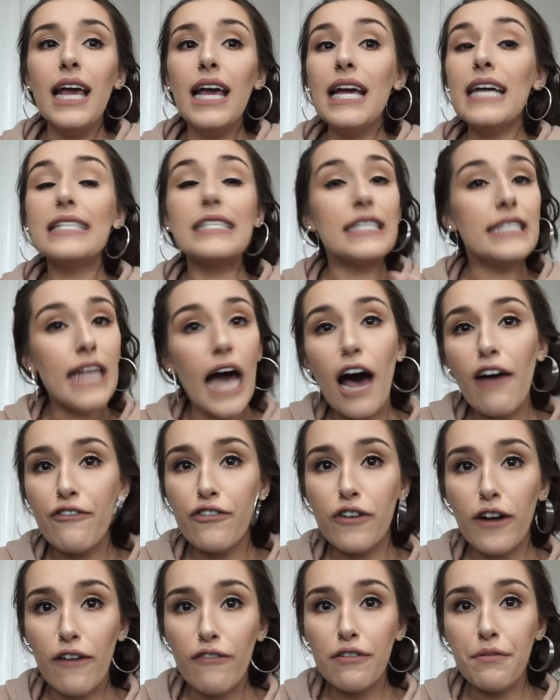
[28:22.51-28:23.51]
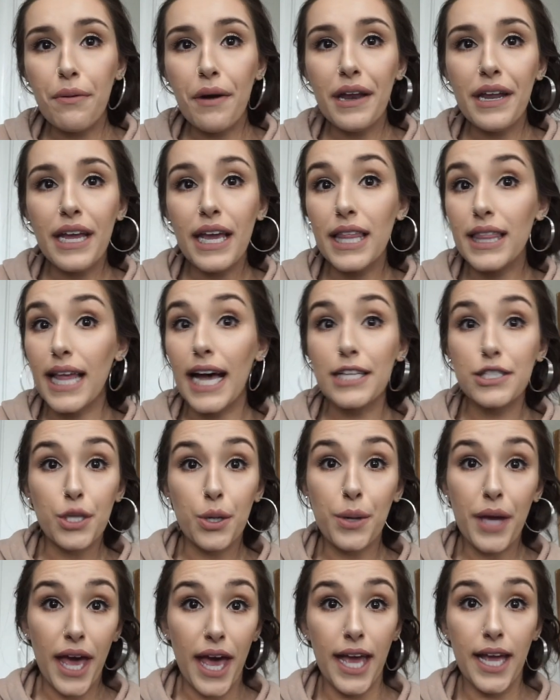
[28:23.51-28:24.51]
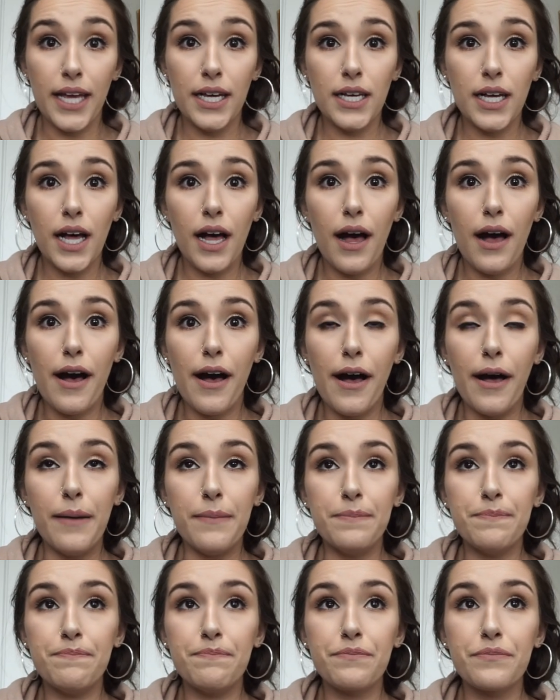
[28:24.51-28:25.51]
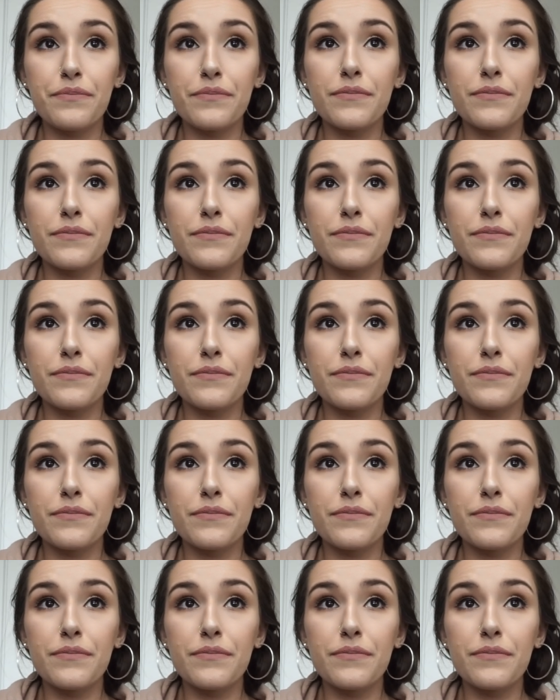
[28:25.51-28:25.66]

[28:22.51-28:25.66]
it's not for everybody and that's okay. Um,